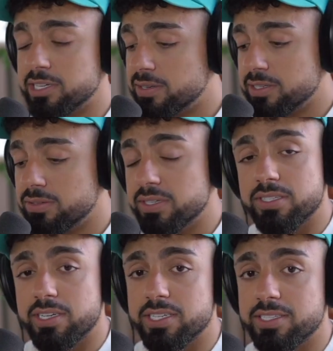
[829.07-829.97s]

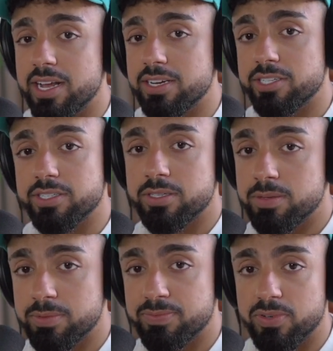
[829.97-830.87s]
characteristics that just
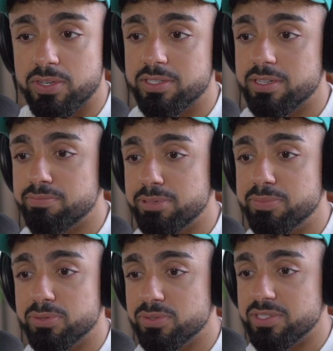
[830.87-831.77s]
come up front, and
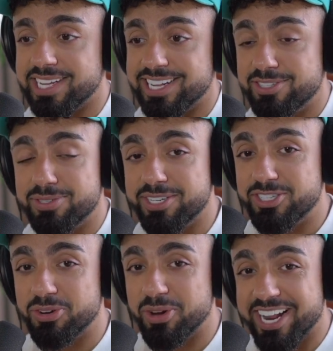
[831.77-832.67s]
people tend to
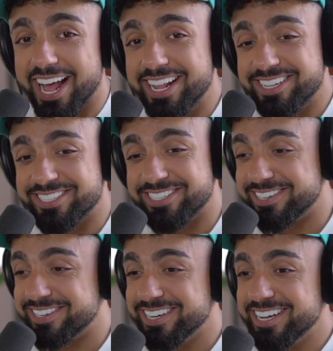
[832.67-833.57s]
enjoy that.
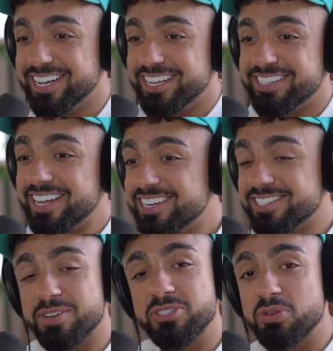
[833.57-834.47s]
So that is
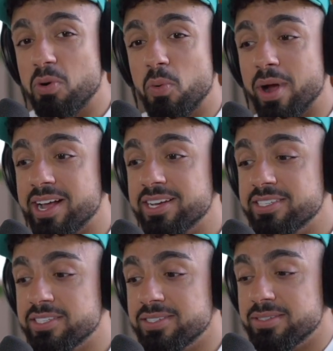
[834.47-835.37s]
also a way
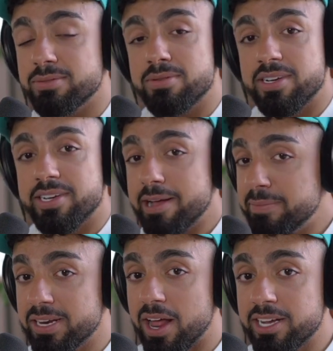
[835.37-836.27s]
you can
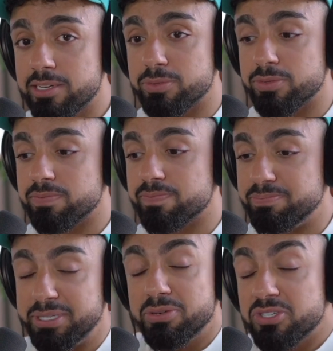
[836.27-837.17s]
be likable.
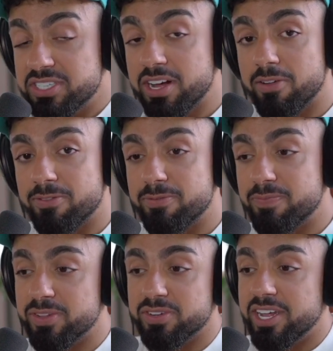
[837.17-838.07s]
Be yourself.
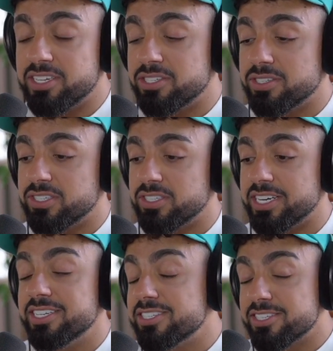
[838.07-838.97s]
Let your
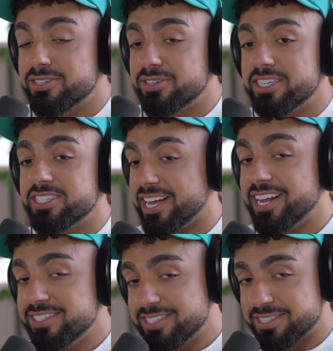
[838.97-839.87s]
insecurities
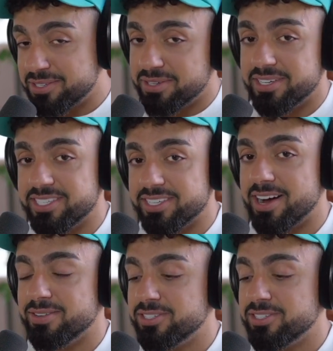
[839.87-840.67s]
and securities out.